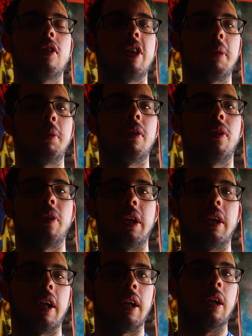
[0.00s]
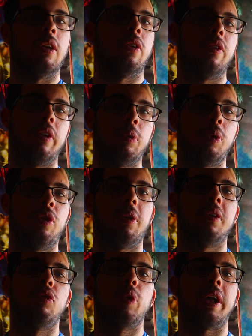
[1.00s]
Champions League as a
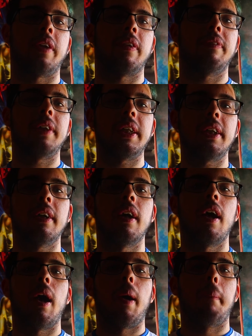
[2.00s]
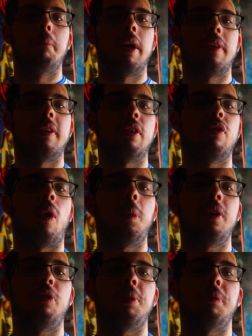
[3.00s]
result of winning the league, but they've
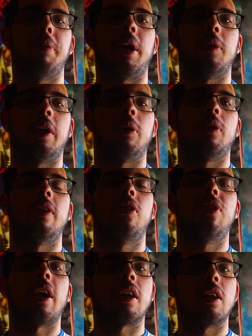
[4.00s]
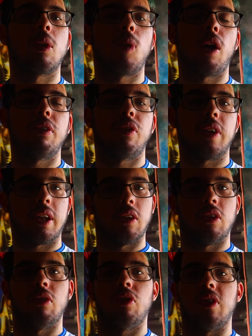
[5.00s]
always been bowed out on the second
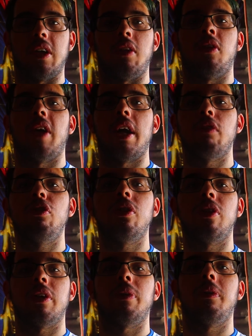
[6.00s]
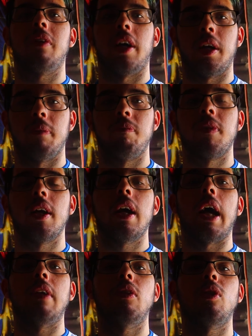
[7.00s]
qualification phase every single time.
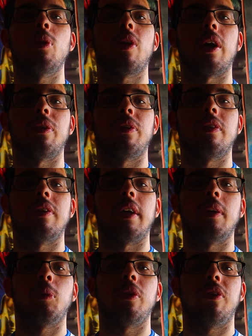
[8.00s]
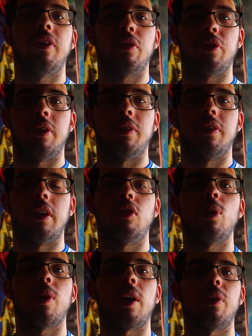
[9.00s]
And in 2010 it was different. In
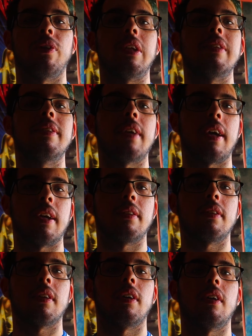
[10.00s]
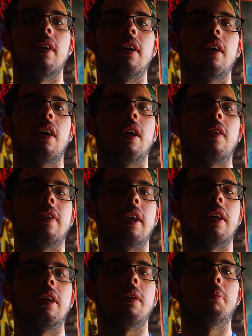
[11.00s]
2010
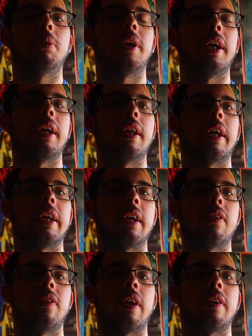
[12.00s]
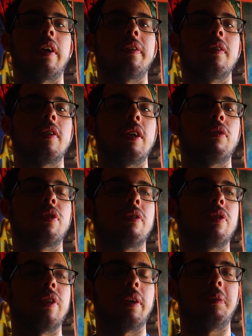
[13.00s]
they played against another team
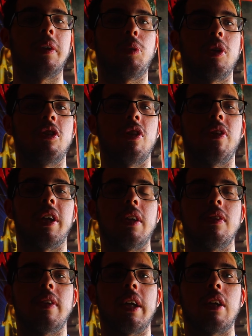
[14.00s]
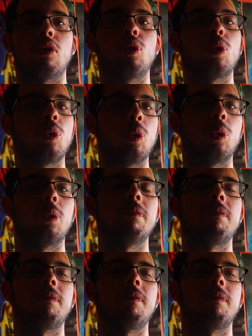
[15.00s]
from Finland, which is Inter Turku,